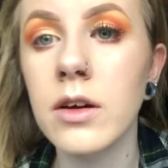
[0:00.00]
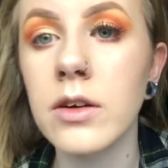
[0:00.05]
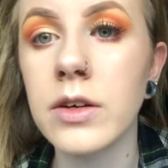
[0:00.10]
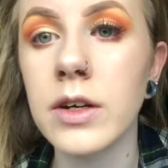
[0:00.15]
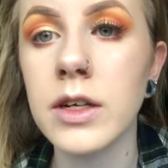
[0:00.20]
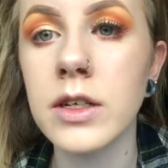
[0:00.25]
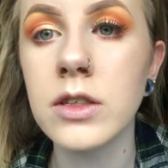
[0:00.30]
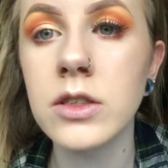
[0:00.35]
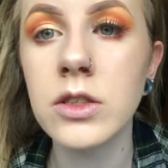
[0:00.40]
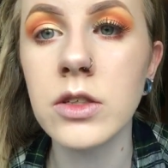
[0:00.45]

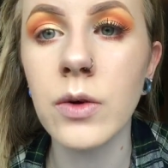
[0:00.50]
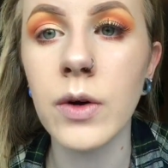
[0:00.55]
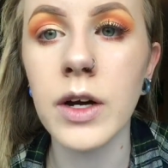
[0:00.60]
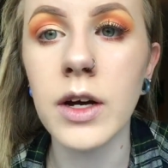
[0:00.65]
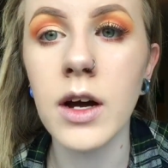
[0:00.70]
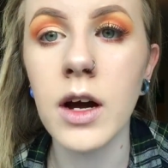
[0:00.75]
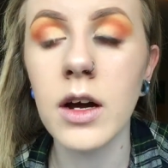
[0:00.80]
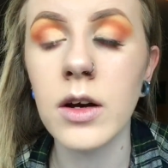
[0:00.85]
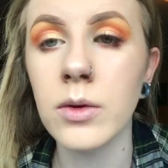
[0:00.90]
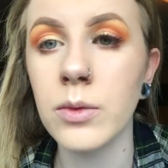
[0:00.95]
Okay, so
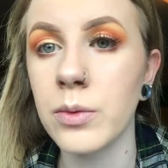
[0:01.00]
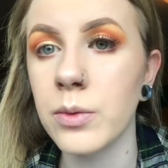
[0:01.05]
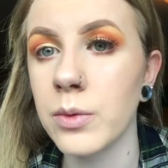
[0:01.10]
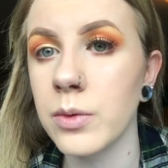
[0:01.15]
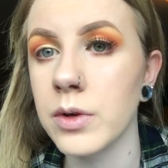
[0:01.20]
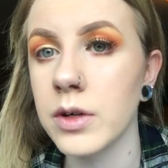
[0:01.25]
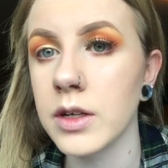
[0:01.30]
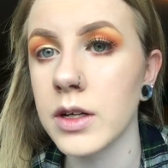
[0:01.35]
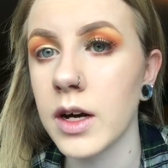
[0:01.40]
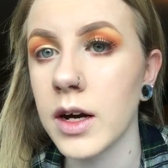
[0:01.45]
I got
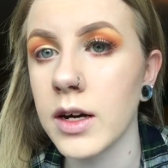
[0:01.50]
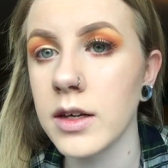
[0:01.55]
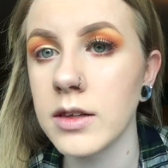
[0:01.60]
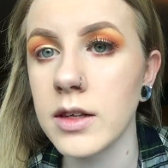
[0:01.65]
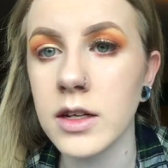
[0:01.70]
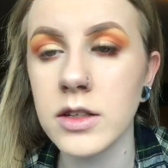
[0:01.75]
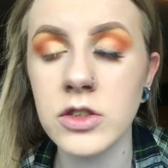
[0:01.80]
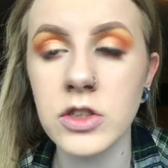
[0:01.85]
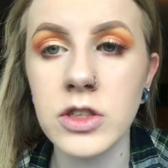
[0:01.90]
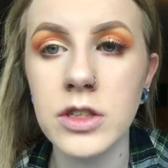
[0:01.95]
one
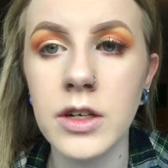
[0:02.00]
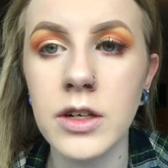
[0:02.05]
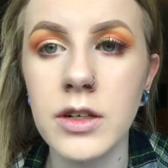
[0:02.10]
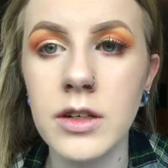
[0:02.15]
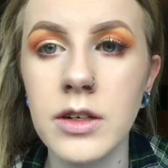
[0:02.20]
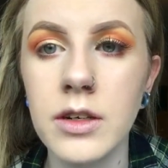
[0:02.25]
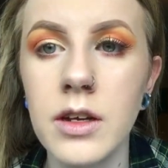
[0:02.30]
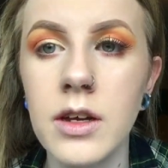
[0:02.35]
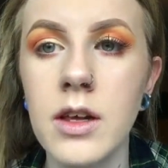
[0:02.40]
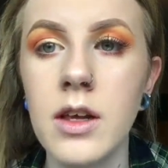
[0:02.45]
eyelash
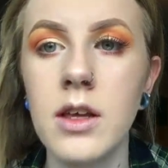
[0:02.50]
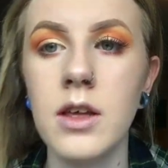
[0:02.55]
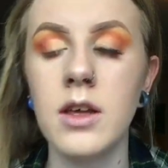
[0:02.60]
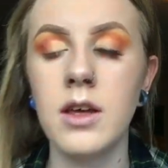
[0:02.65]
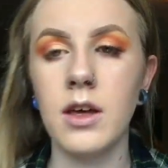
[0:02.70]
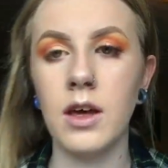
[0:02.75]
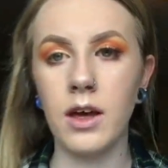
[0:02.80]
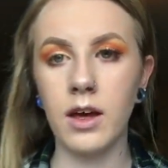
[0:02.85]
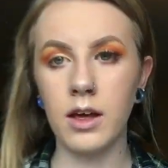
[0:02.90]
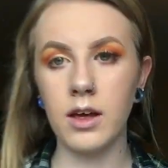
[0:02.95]
done,
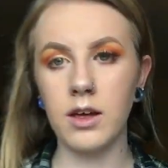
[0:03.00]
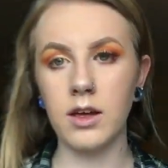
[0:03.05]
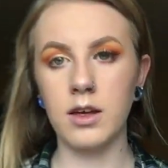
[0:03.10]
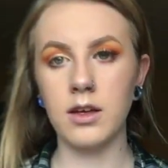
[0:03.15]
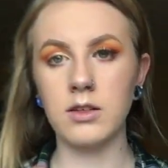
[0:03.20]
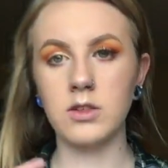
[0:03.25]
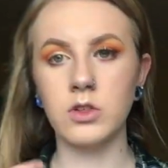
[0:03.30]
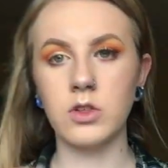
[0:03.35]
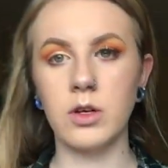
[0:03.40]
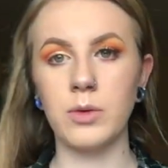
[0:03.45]

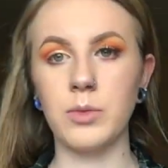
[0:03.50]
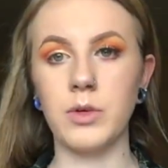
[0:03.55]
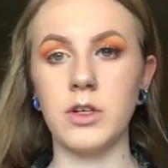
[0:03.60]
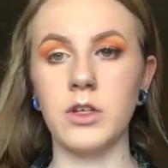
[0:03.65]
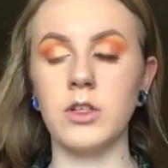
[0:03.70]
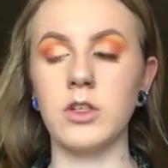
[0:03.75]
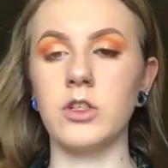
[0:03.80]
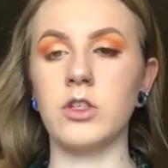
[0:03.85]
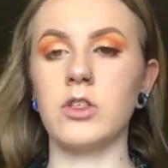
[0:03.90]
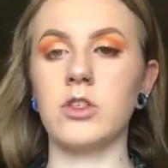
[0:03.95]
and so I'm
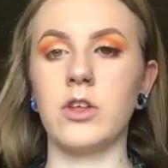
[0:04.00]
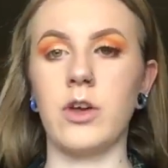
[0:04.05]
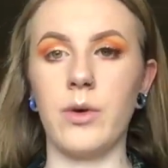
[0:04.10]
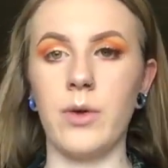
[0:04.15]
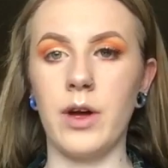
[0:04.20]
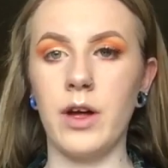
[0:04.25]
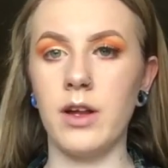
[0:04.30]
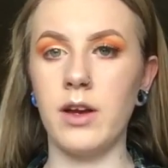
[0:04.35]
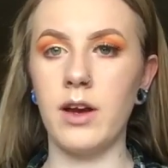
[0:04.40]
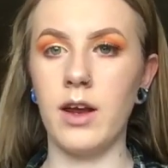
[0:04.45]
gonna just
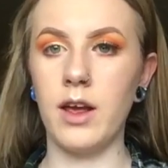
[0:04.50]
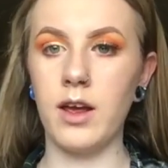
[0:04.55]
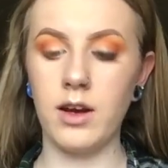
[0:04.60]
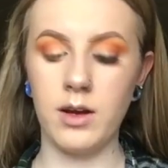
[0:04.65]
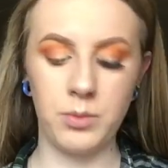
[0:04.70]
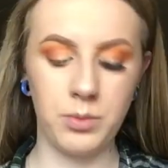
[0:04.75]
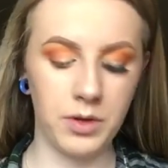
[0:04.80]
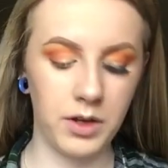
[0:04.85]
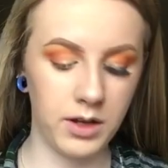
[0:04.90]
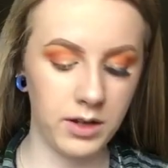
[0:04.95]
go ahead
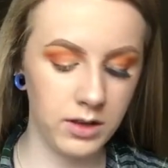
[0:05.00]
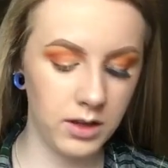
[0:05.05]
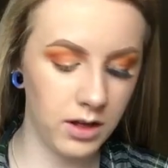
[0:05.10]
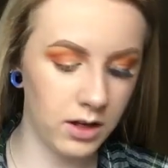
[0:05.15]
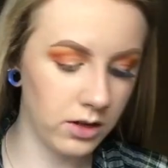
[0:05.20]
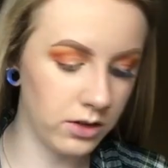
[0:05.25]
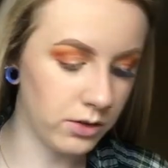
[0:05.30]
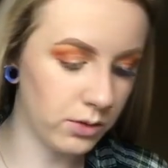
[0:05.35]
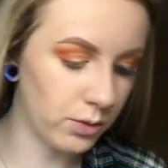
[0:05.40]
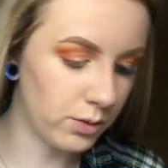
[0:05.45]
and apply
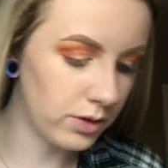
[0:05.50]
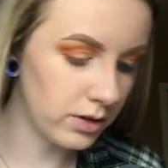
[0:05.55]
the other